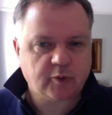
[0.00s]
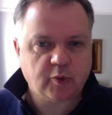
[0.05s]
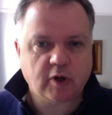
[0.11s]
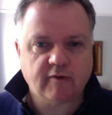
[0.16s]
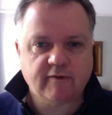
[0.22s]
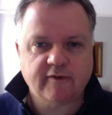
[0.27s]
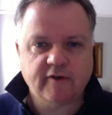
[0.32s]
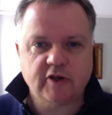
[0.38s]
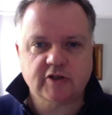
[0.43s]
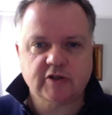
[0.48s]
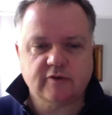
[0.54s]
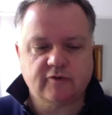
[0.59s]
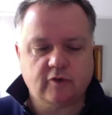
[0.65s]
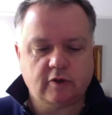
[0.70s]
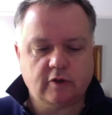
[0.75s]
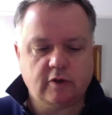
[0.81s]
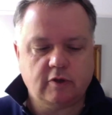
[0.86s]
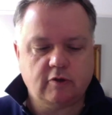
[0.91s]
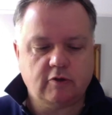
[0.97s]
Well, first of
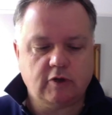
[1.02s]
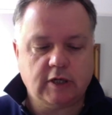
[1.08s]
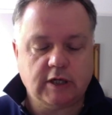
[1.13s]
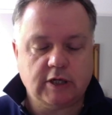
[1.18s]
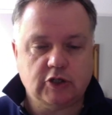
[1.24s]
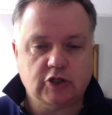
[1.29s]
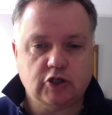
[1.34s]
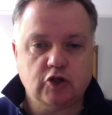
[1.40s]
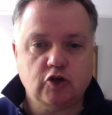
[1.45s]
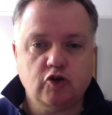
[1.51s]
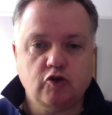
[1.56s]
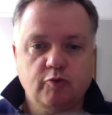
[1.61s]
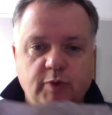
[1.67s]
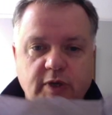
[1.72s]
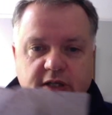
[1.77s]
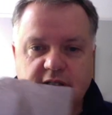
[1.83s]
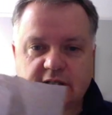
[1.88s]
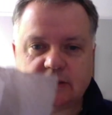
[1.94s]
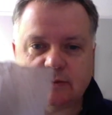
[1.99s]
all, you need 2
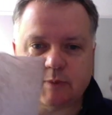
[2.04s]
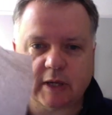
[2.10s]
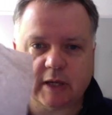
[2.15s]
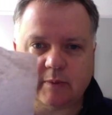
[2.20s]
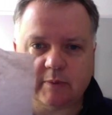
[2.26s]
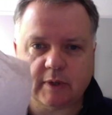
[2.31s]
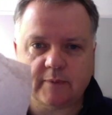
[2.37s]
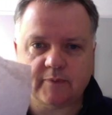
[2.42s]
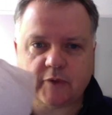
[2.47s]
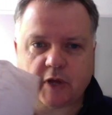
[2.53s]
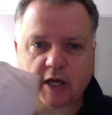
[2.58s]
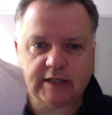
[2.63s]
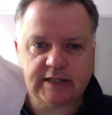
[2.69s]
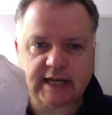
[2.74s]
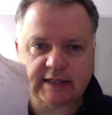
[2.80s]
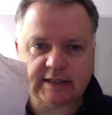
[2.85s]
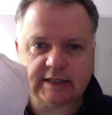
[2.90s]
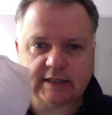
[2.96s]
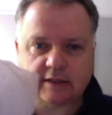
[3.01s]
pieces of paper,
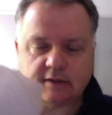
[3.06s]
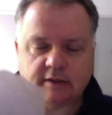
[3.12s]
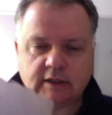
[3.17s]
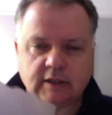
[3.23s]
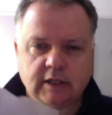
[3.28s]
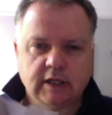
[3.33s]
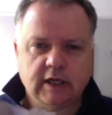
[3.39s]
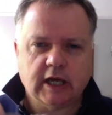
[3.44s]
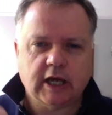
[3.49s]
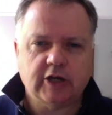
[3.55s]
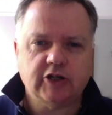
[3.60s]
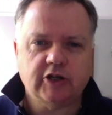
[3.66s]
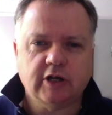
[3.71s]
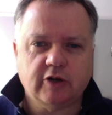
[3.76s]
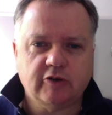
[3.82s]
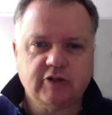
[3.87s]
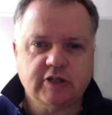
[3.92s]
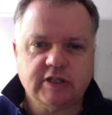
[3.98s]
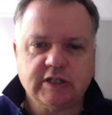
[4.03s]
identical, and you
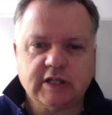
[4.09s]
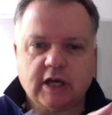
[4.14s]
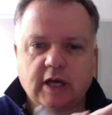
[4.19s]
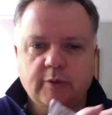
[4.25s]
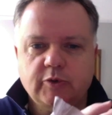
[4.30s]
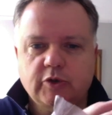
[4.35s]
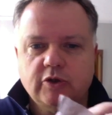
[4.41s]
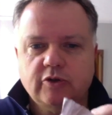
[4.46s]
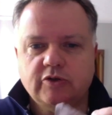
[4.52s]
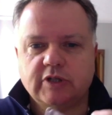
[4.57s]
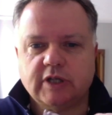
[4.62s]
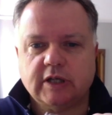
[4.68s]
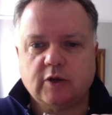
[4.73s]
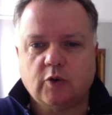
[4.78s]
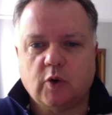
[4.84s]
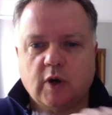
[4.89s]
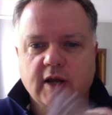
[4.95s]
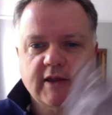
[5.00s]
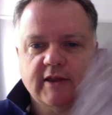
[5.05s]
notice that I'm using
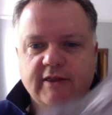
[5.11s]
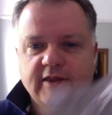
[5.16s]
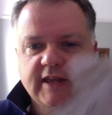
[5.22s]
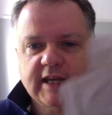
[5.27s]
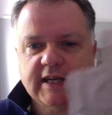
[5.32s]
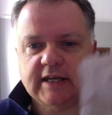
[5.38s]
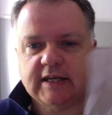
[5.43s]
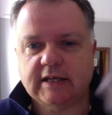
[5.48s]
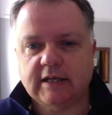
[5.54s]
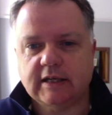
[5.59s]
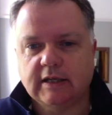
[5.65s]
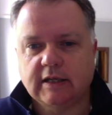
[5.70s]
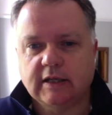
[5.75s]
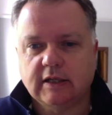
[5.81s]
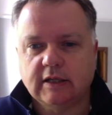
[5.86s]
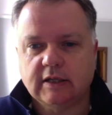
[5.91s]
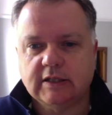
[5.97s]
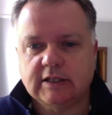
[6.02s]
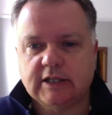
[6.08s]
quite thin
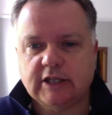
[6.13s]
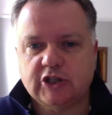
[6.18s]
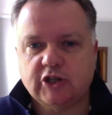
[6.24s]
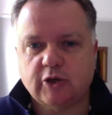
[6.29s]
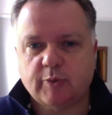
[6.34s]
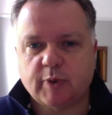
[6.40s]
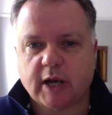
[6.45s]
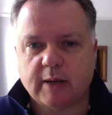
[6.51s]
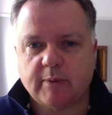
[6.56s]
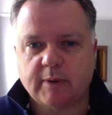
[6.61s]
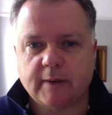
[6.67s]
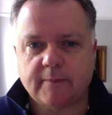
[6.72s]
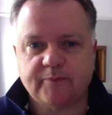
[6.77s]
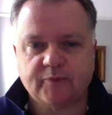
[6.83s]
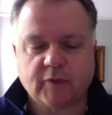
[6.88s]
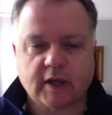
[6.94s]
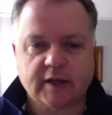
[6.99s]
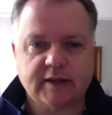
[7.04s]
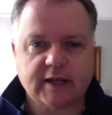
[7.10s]
tissue paper,
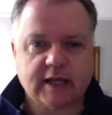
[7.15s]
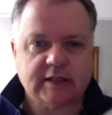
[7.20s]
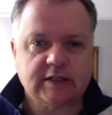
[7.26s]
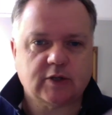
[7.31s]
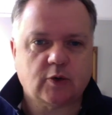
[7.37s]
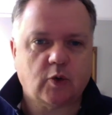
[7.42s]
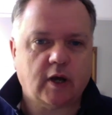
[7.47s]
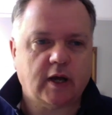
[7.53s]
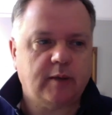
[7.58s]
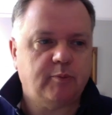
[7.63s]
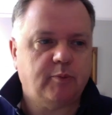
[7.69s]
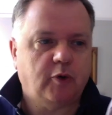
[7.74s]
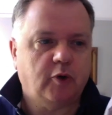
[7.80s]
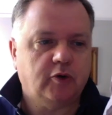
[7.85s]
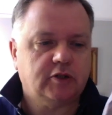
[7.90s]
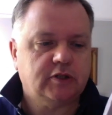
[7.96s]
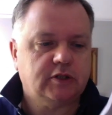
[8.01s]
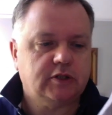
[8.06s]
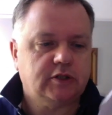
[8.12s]
and that's quite
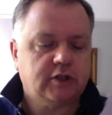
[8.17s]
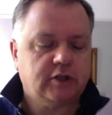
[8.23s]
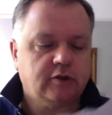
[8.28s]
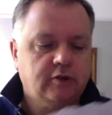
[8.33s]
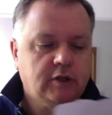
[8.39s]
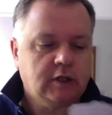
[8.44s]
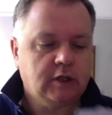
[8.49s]
important too.